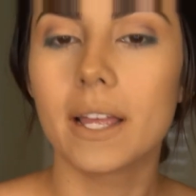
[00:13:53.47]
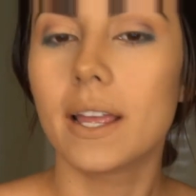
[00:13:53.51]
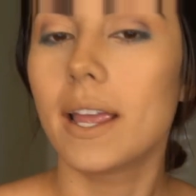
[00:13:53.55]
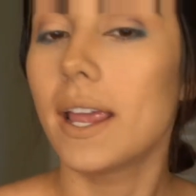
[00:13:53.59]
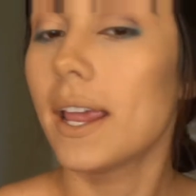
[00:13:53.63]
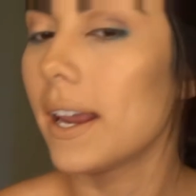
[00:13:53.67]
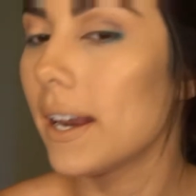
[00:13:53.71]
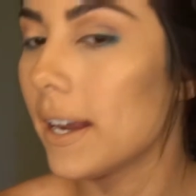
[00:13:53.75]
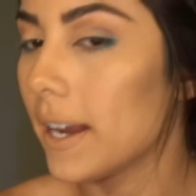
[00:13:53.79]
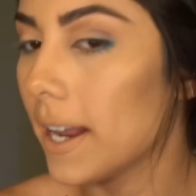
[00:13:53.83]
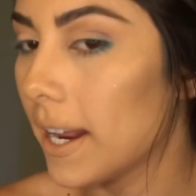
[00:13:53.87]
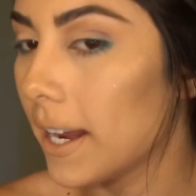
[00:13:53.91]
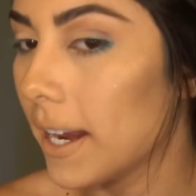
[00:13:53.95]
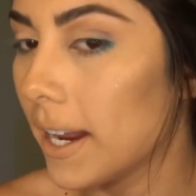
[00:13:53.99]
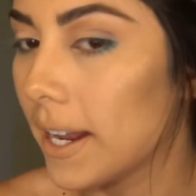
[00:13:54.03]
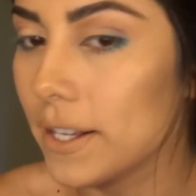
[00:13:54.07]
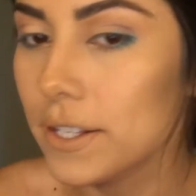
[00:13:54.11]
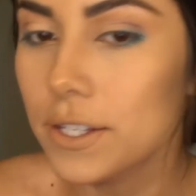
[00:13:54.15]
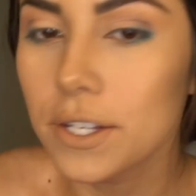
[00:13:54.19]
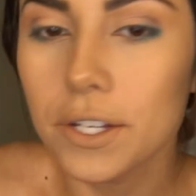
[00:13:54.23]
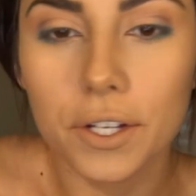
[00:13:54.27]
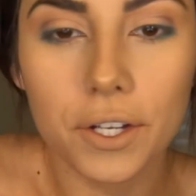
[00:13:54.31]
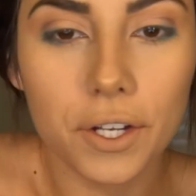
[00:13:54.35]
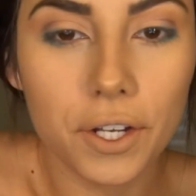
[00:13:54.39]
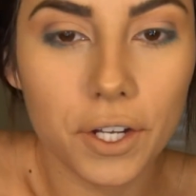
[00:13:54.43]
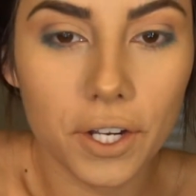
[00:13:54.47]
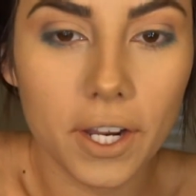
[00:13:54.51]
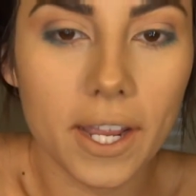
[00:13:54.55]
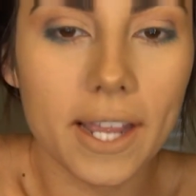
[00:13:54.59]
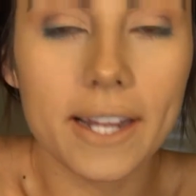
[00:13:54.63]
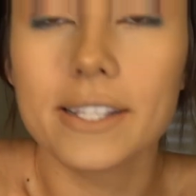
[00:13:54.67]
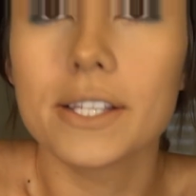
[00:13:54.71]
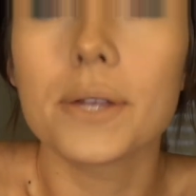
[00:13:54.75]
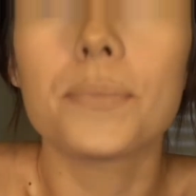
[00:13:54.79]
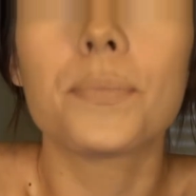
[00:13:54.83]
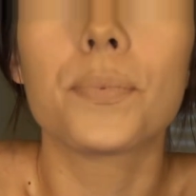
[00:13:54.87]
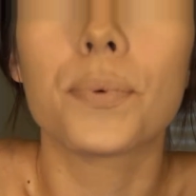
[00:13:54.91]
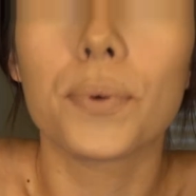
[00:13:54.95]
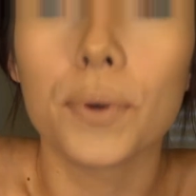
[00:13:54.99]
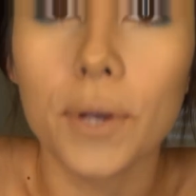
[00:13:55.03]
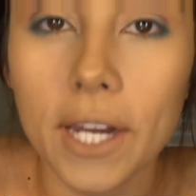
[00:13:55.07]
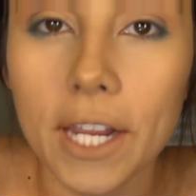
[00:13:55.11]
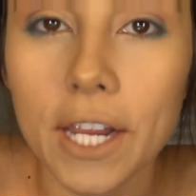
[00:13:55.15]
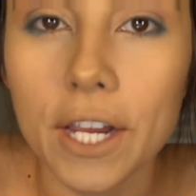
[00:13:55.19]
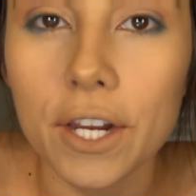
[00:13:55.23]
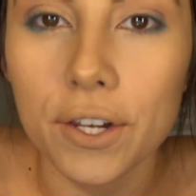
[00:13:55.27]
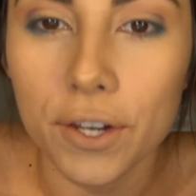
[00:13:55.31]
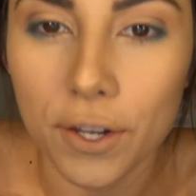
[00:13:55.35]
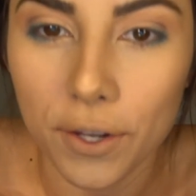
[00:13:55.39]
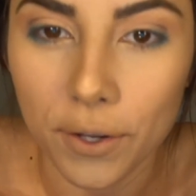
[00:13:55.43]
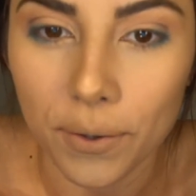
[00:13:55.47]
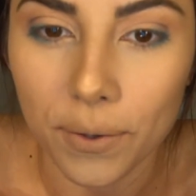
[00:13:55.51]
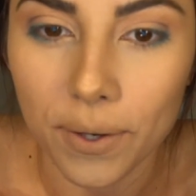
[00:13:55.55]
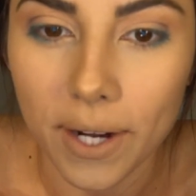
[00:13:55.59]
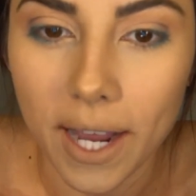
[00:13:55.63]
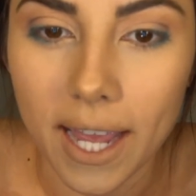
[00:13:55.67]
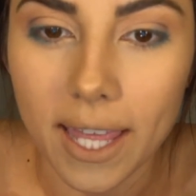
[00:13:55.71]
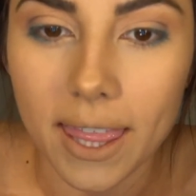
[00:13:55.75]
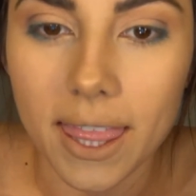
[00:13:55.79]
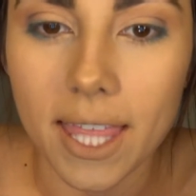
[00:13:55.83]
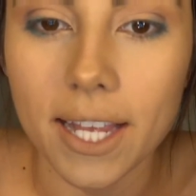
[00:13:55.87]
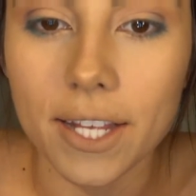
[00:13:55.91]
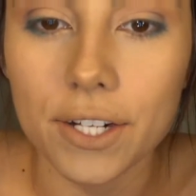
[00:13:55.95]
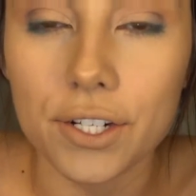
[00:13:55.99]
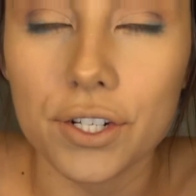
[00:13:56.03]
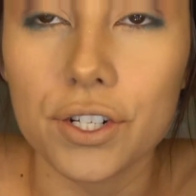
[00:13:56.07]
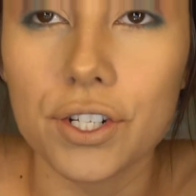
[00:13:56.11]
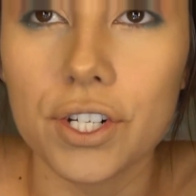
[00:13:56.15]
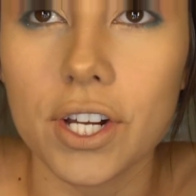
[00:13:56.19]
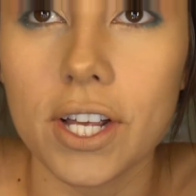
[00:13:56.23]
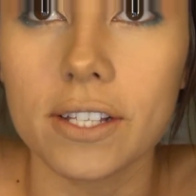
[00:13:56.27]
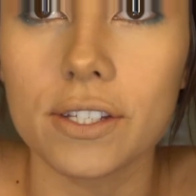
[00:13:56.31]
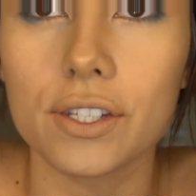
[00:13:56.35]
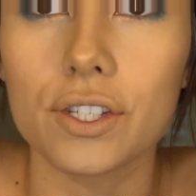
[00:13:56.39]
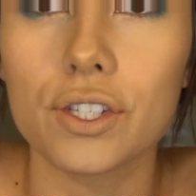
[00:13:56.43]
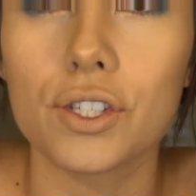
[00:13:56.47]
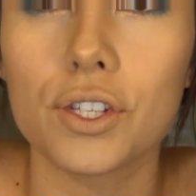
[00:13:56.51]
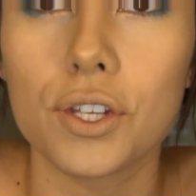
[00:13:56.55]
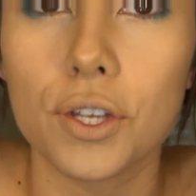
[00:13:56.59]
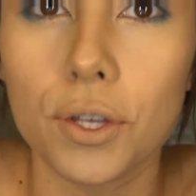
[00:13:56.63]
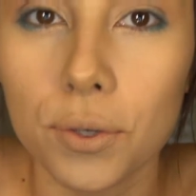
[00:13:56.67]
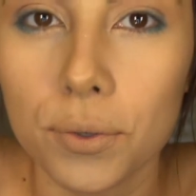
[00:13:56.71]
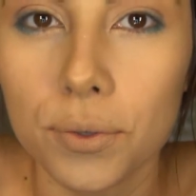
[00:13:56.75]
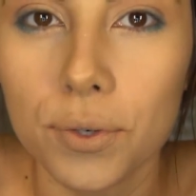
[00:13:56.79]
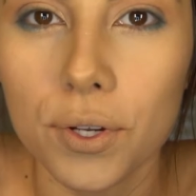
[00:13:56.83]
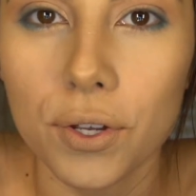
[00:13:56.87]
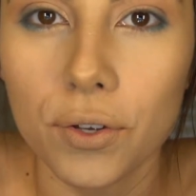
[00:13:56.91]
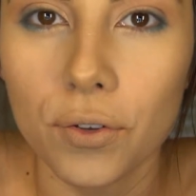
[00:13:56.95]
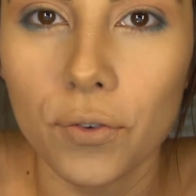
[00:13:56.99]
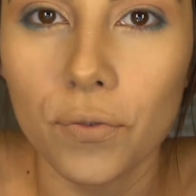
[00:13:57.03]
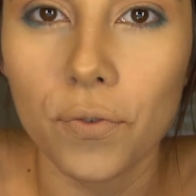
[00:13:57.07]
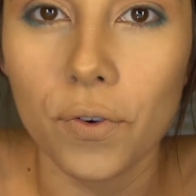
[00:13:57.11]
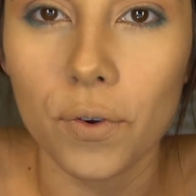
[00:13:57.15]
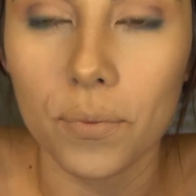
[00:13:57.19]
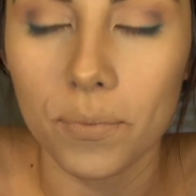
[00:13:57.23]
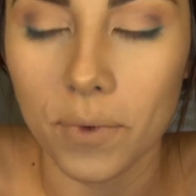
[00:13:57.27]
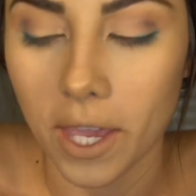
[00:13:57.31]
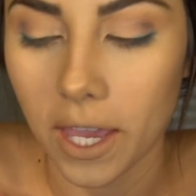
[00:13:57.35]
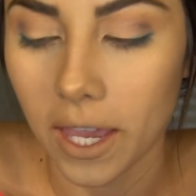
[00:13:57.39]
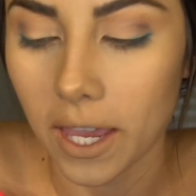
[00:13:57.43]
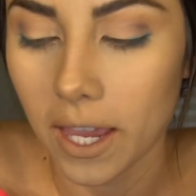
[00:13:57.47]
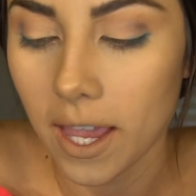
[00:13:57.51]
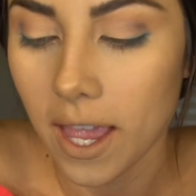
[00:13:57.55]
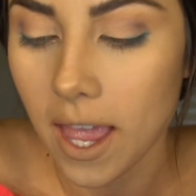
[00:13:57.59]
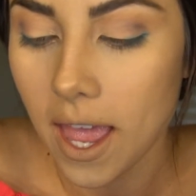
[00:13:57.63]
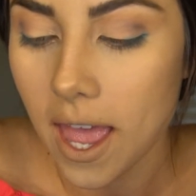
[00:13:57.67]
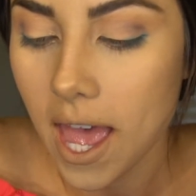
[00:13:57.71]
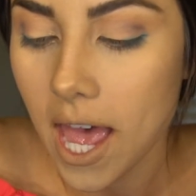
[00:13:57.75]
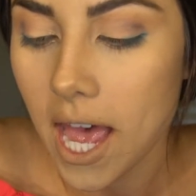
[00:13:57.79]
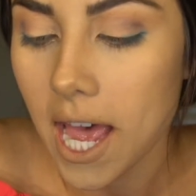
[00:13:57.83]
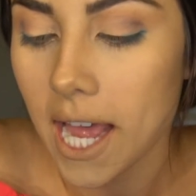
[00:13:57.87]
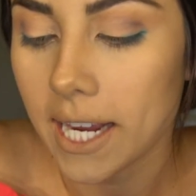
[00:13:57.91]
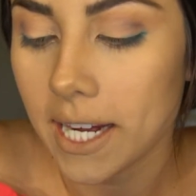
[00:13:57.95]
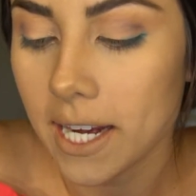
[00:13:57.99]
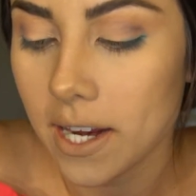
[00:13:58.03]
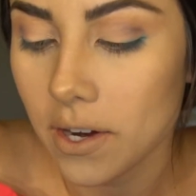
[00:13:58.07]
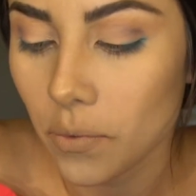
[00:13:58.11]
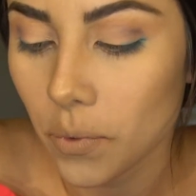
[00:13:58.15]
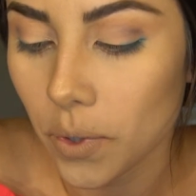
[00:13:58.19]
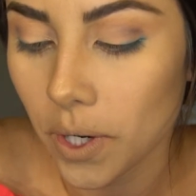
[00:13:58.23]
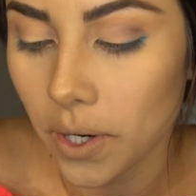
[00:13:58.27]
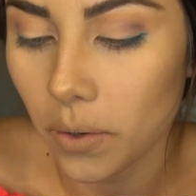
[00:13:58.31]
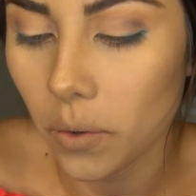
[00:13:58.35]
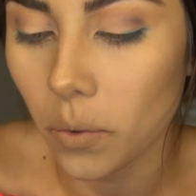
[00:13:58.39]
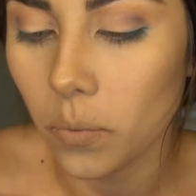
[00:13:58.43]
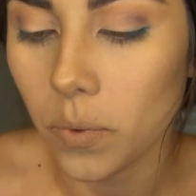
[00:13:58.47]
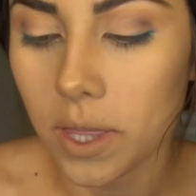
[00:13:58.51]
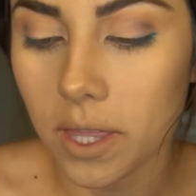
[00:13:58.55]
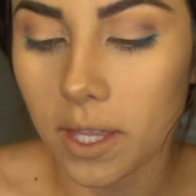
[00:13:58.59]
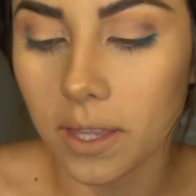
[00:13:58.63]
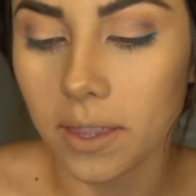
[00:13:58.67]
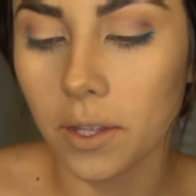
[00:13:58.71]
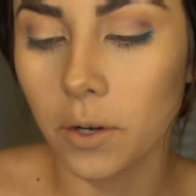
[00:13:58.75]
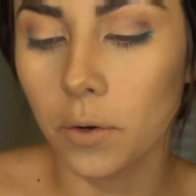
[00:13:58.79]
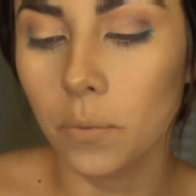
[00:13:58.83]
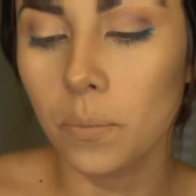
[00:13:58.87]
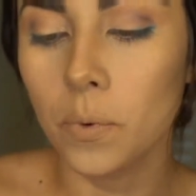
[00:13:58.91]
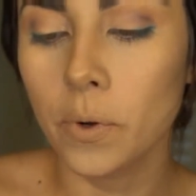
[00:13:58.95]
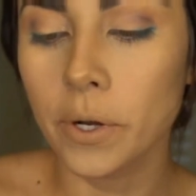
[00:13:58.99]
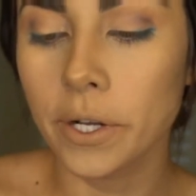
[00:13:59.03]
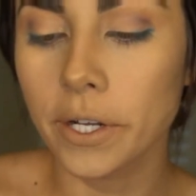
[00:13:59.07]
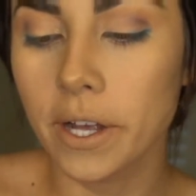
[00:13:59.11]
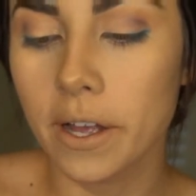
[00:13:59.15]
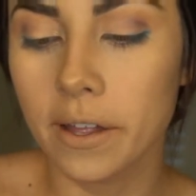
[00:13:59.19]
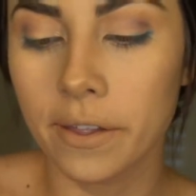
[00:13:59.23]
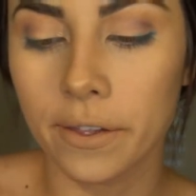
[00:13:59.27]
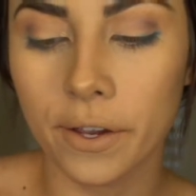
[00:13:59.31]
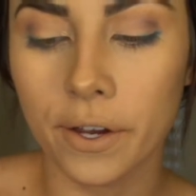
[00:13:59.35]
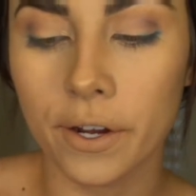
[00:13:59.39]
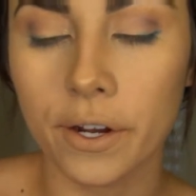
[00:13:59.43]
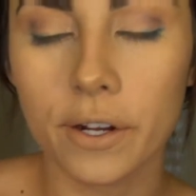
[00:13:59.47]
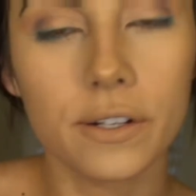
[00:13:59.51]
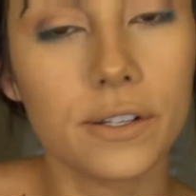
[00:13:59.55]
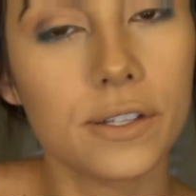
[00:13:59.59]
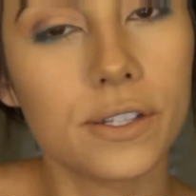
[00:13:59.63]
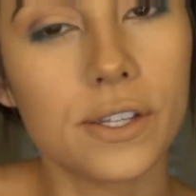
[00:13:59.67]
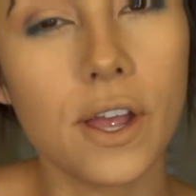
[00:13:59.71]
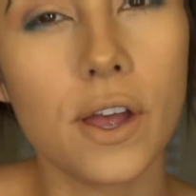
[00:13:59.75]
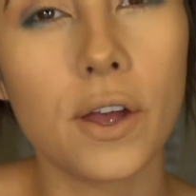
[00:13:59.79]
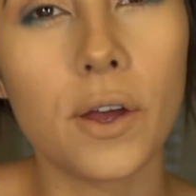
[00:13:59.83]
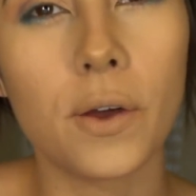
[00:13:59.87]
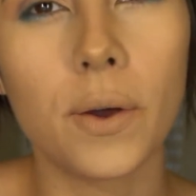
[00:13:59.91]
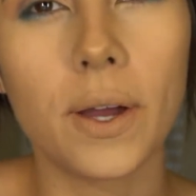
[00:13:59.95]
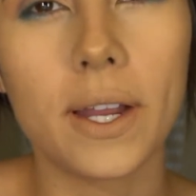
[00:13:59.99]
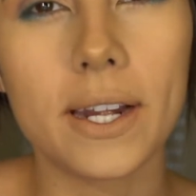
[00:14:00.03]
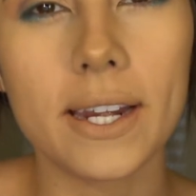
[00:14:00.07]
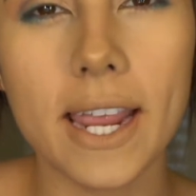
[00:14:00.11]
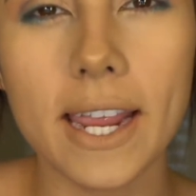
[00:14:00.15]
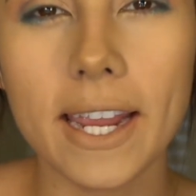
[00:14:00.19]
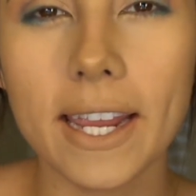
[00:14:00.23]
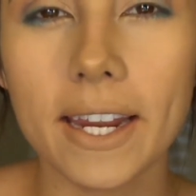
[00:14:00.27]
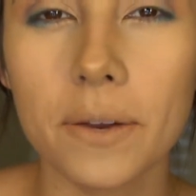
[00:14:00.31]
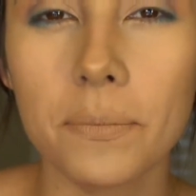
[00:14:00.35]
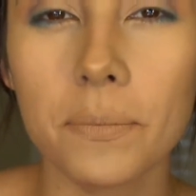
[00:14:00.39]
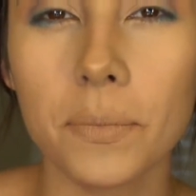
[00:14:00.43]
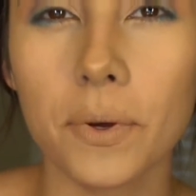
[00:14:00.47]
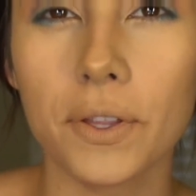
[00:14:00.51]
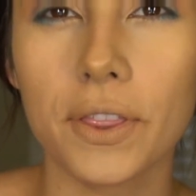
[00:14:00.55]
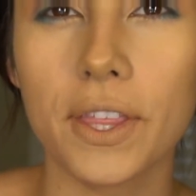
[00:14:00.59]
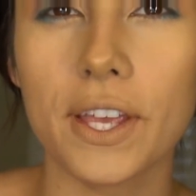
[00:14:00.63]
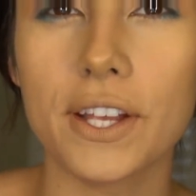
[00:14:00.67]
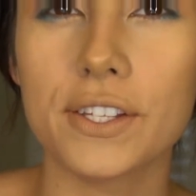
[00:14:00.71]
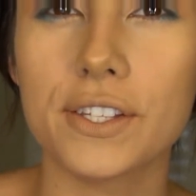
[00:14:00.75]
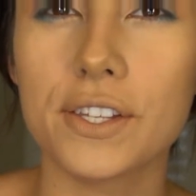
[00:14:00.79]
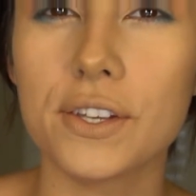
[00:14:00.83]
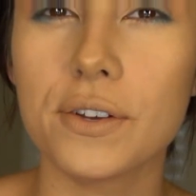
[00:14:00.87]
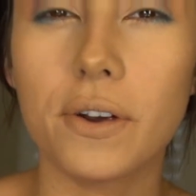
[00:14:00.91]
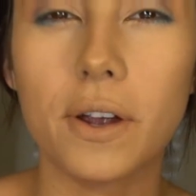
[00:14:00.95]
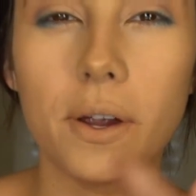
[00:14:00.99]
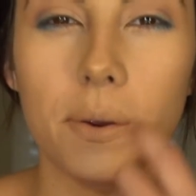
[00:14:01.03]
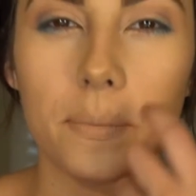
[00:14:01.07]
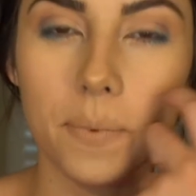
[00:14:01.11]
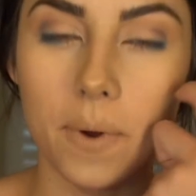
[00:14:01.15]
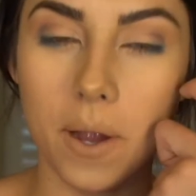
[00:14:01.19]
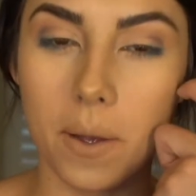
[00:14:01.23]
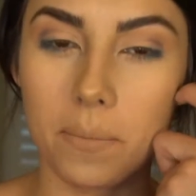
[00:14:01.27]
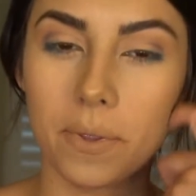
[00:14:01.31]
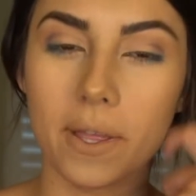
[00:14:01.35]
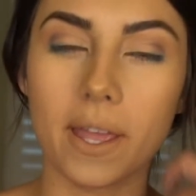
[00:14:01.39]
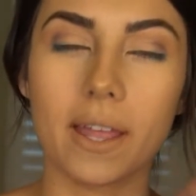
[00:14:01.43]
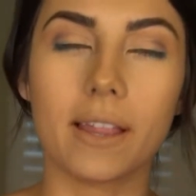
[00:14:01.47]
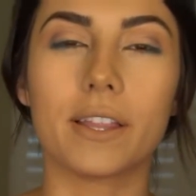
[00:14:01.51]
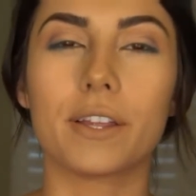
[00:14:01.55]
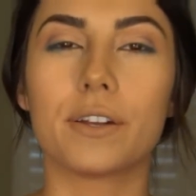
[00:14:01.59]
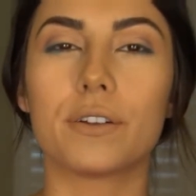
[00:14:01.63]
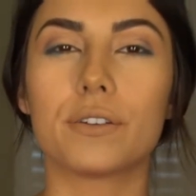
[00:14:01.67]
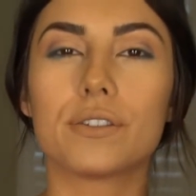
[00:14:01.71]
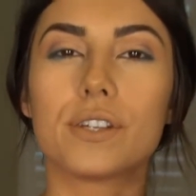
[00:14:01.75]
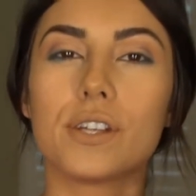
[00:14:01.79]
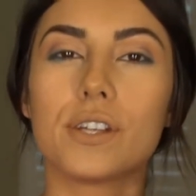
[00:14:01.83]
And it is it's a pretty nude. I think it's just too nude for me. I need one with a little more color. So naked and birthday suit are probably a little